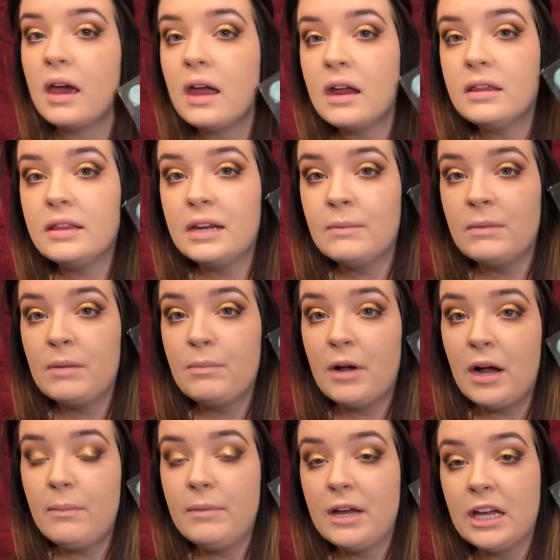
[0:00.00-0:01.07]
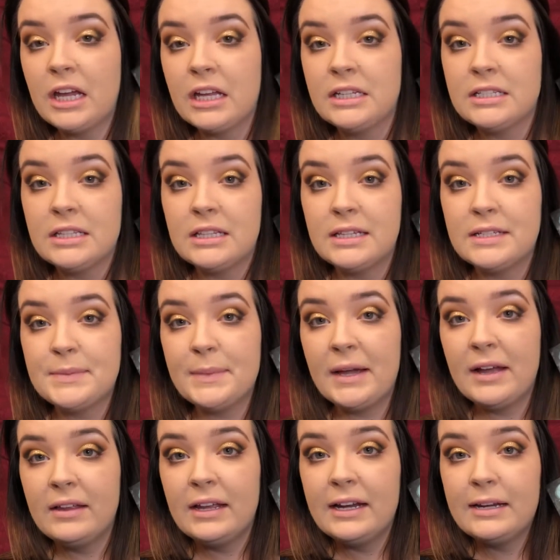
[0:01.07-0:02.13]
And then I'm gonna pop back into this
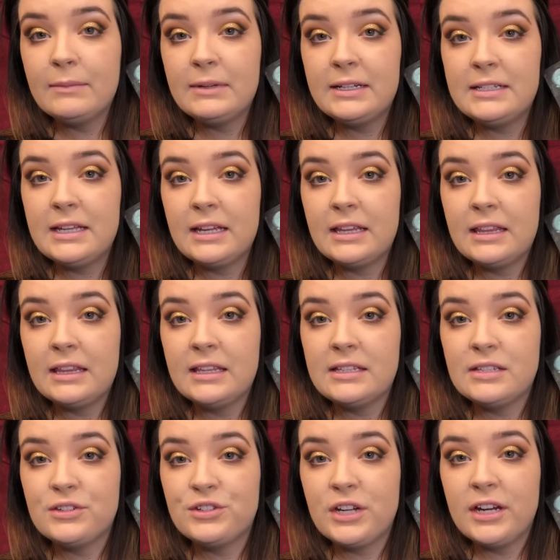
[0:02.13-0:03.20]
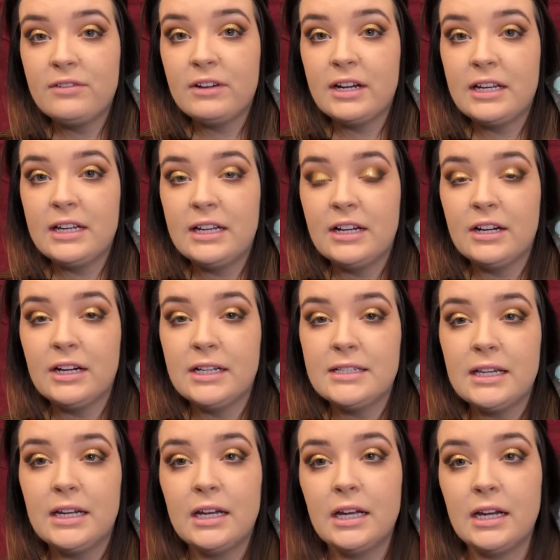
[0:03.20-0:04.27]
palette and I'm gonna take this shade right here. It's
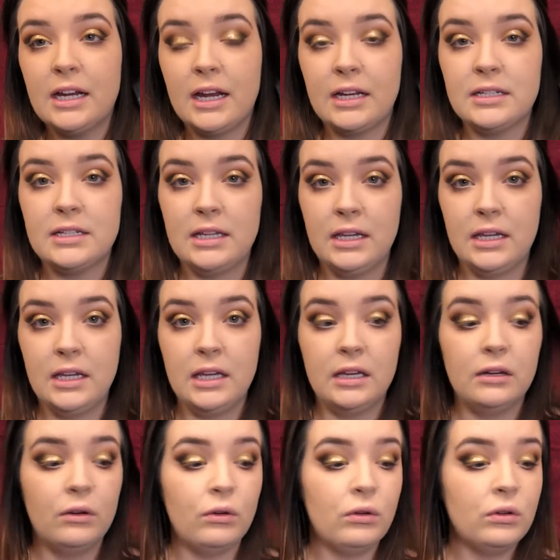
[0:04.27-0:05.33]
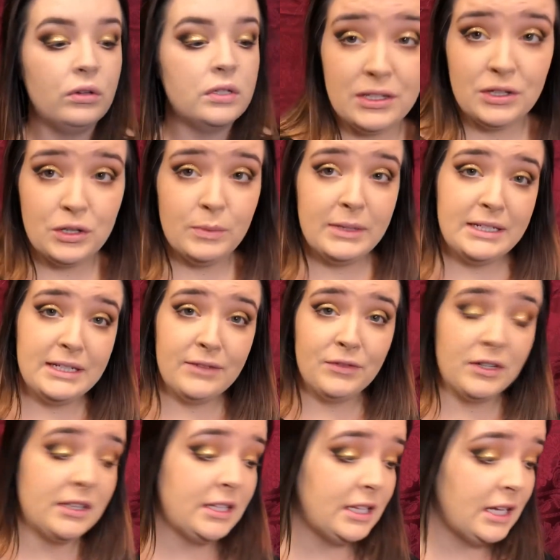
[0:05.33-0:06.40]
like an antique-y gold, a little bit
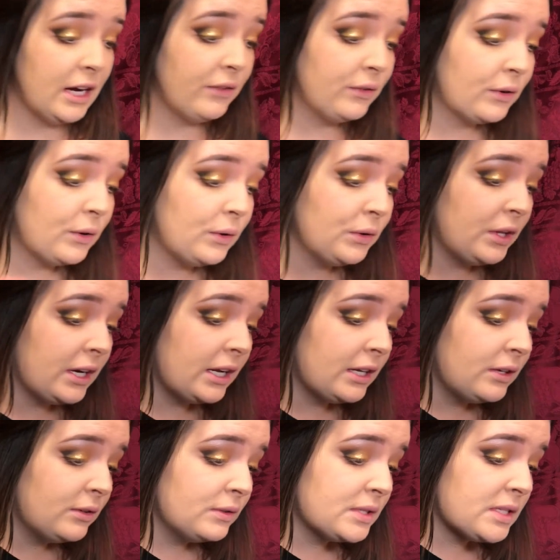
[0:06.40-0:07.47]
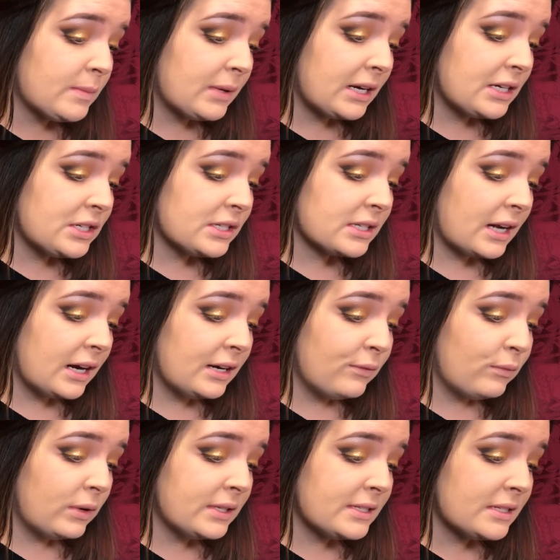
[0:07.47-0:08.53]
different than the other gold that I used, but I just kind
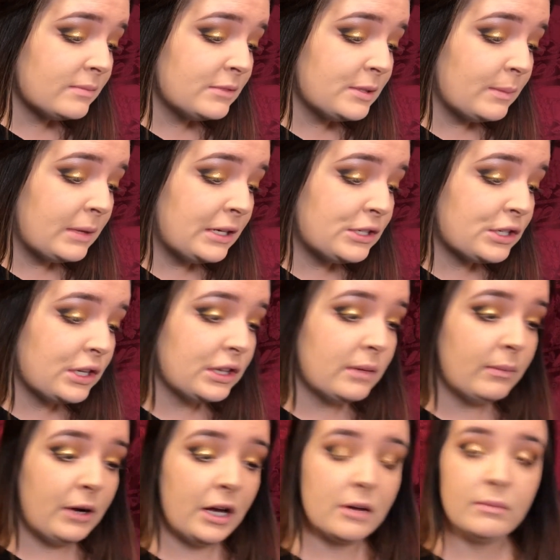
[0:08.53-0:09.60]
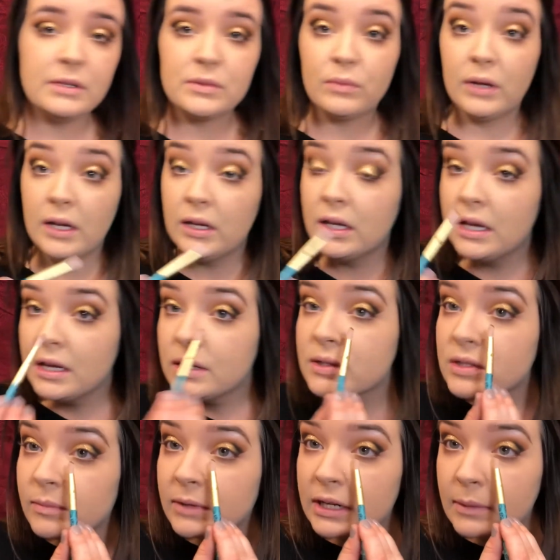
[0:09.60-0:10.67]
of want some dimension on the bottom as well.
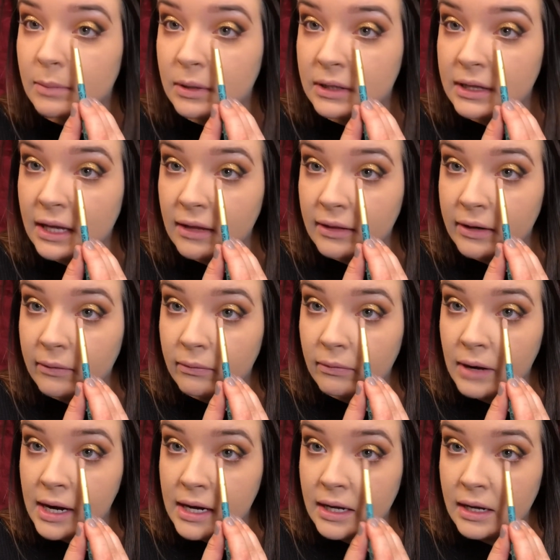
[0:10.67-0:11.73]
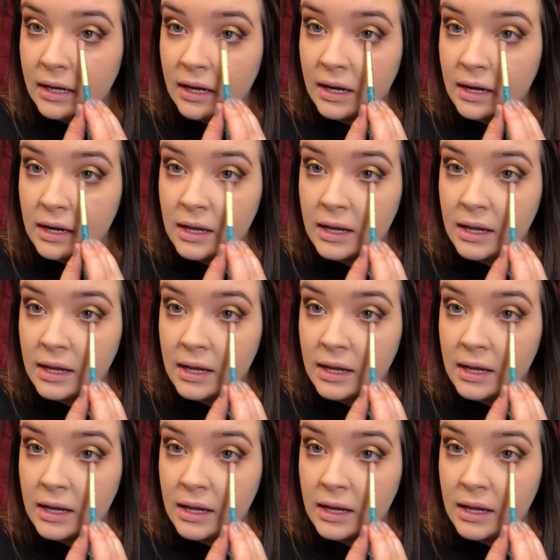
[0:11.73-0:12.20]
So I'm gonna put that like right in